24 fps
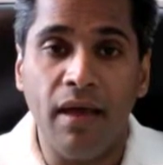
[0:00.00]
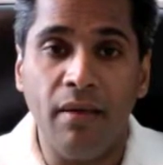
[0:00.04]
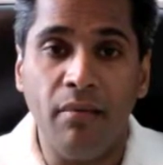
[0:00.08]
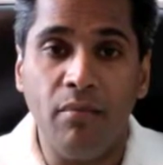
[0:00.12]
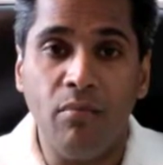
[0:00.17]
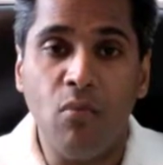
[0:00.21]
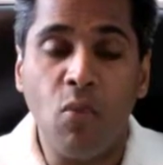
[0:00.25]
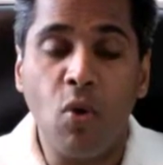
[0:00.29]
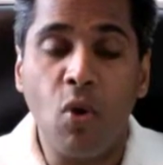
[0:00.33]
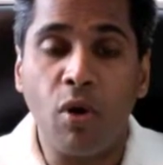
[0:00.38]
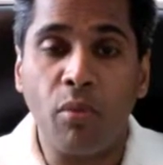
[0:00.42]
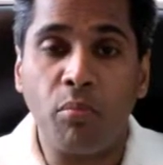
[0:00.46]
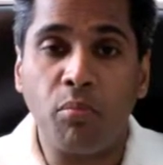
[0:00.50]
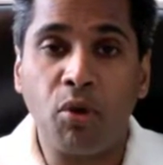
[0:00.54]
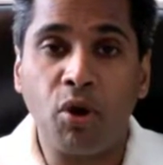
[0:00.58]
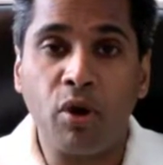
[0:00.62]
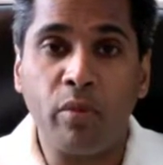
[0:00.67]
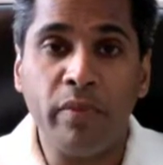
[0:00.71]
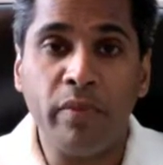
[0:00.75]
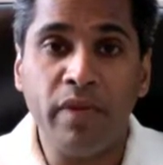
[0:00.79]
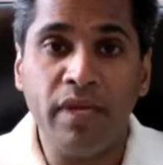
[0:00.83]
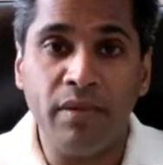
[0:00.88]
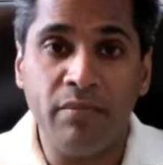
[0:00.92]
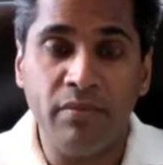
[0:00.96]
more
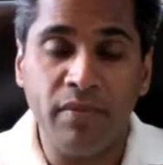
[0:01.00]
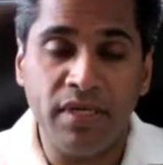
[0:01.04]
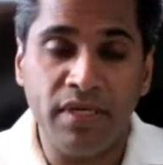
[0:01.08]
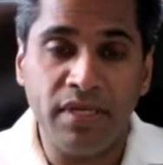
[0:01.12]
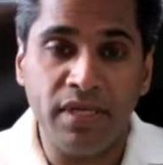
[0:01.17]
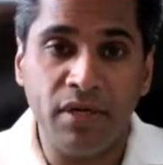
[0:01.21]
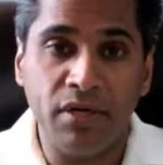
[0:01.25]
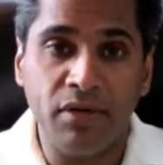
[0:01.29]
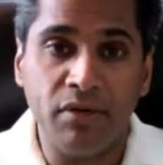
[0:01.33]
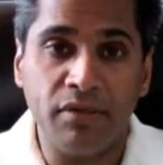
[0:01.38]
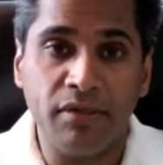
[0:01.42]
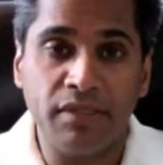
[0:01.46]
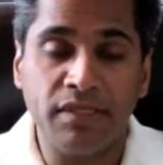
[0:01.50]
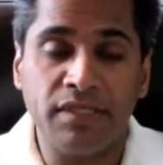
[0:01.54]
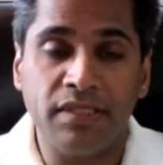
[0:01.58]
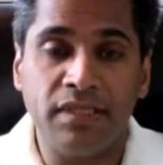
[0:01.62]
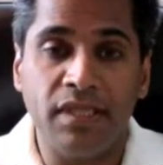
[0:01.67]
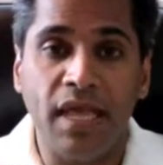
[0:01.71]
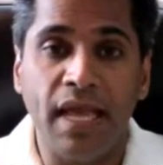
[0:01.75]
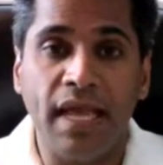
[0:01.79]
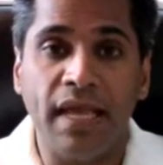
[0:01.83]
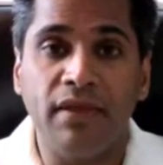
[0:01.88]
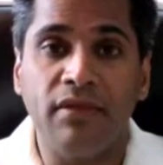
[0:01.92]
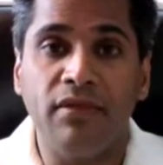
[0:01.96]
permanent materials
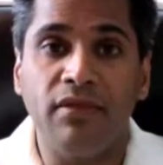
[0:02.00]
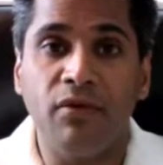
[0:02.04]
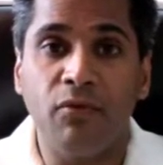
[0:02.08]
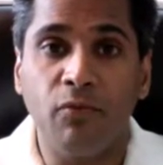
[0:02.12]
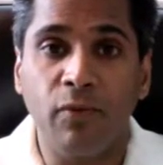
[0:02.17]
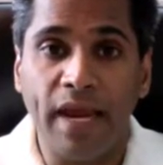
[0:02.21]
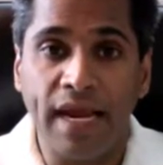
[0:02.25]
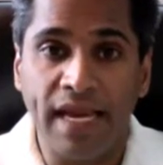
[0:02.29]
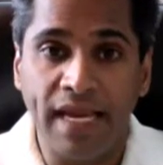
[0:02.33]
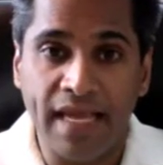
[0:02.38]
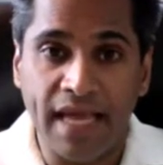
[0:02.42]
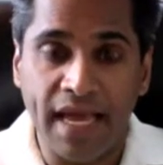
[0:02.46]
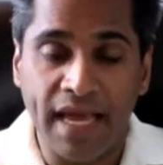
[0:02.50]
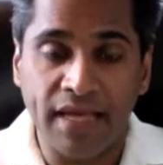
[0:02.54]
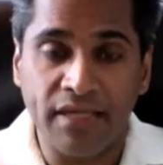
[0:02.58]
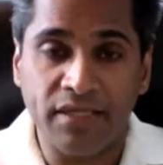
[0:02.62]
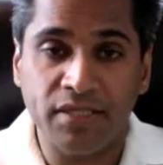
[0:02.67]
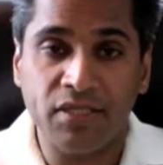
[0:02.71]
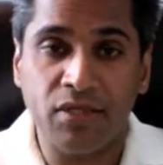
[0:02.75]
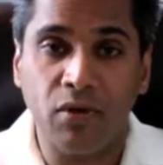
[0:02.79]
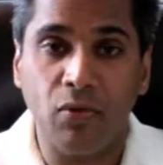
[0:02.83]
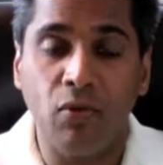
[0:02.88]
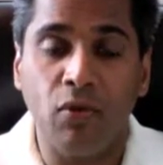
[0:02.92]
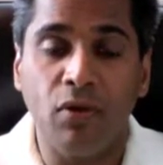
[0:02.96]
like the
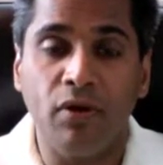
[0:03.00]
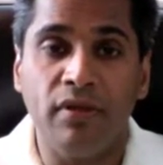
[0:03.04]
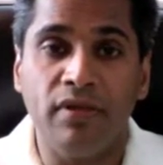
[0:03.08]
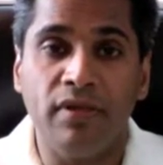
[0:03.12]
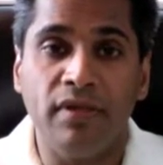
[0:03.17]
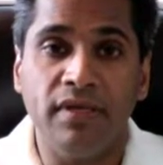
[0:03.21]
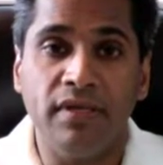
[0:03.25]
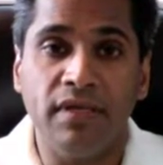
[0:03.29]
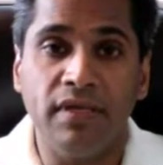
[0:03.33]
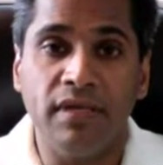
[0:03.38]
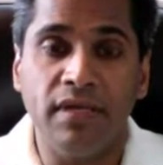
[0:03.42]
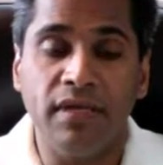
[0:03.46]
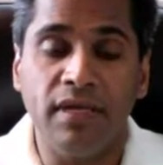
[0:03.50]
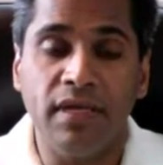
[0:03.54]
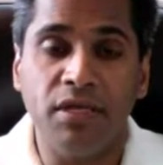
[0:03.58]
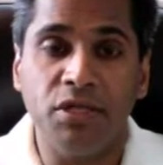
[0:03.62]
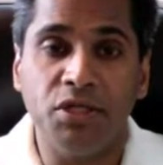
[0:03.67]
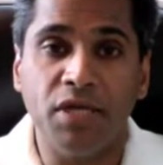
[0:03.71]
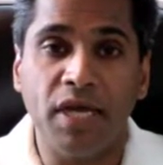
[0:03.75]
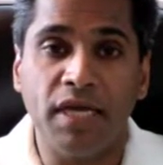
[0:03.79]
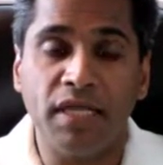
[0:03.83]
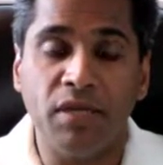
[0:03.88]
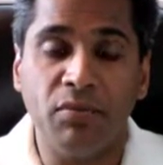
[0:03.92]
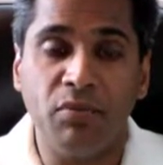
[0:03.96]
Radiesse or the
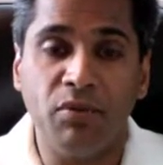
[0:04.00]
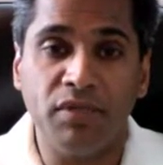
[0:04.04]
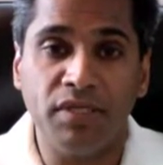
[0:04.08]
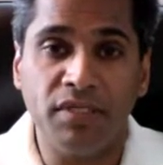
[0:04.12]
injectable